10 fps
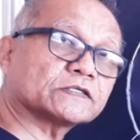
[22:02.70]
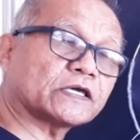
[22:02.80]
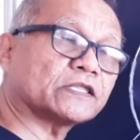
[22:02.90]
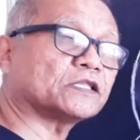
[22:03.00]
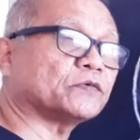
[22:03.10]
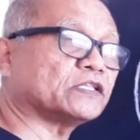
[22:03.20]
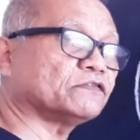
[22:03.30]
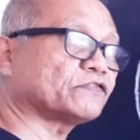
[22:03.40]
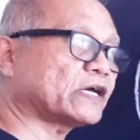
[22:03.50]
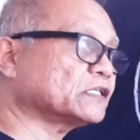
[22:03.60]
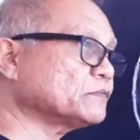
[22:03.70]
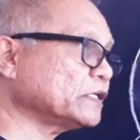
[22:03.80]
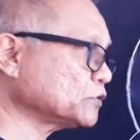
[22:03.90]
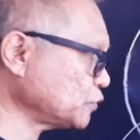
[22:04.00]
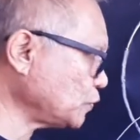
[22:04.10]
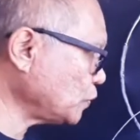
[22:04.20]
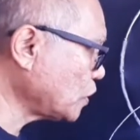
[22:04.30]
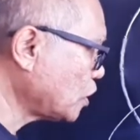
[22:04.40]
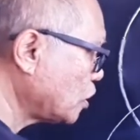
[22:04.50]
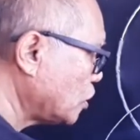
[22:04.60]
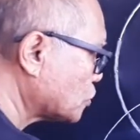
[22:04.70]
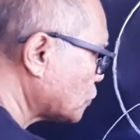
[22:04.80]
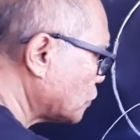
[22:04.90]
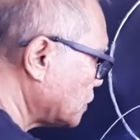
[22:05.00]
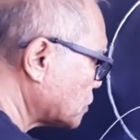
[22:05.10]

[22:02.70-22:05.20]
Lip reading: And then we divide it by 2, so